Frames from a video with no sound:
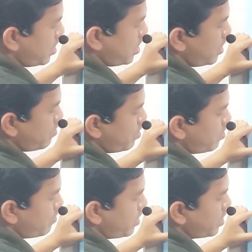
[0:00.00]
K will
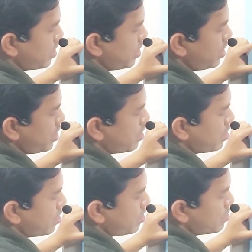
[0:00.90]
be
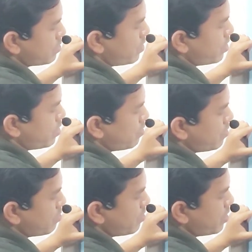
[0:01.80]
finally square root of
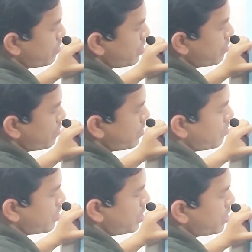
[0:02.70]
1 by 25,
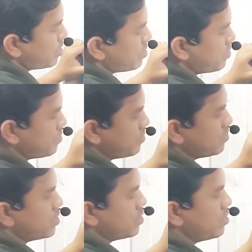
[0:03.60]
that is
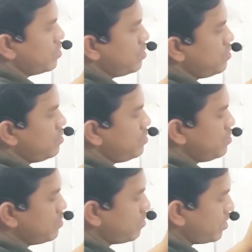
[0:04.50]

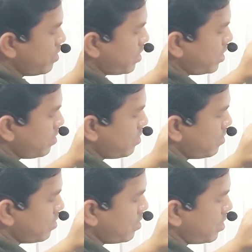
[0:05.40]
what will get?
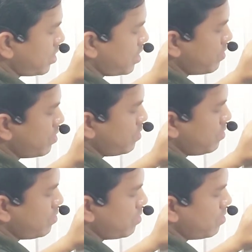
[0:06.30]
K equal
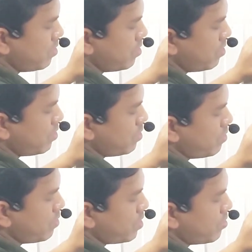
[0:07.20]
to
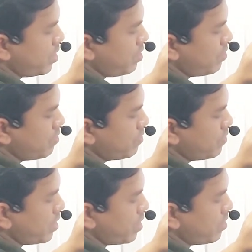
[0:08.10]
1 by
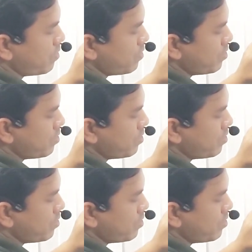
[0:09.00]
5.